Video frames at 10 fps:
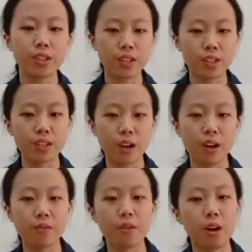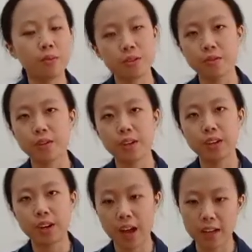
consists of observing,